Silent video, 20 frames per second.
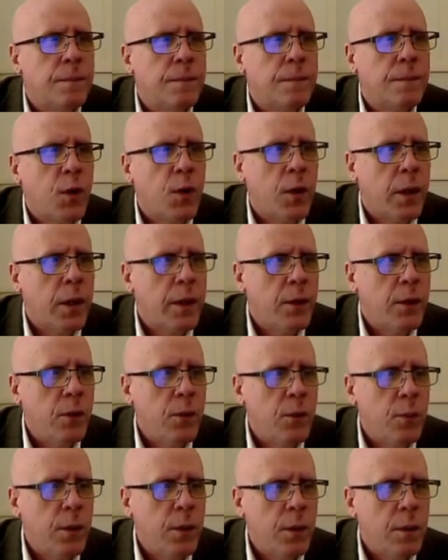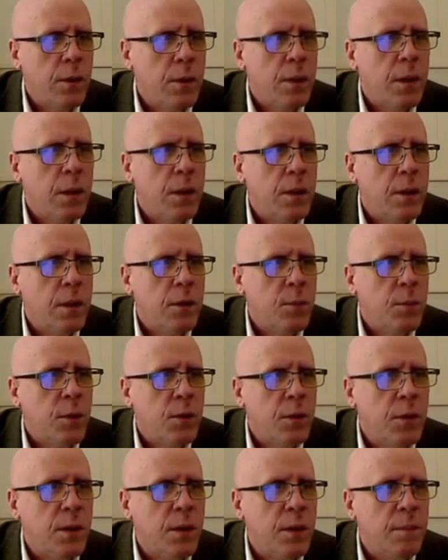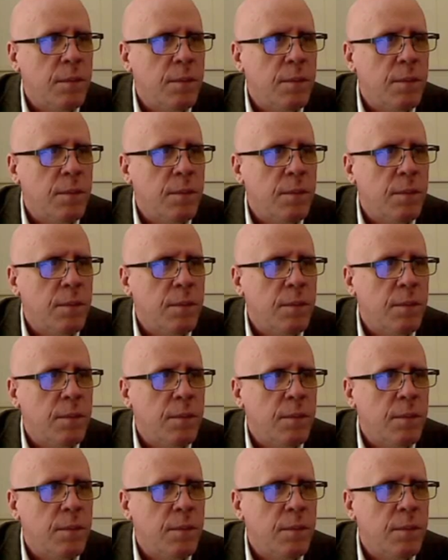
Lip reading: Did I kill the window that had Desmos in it?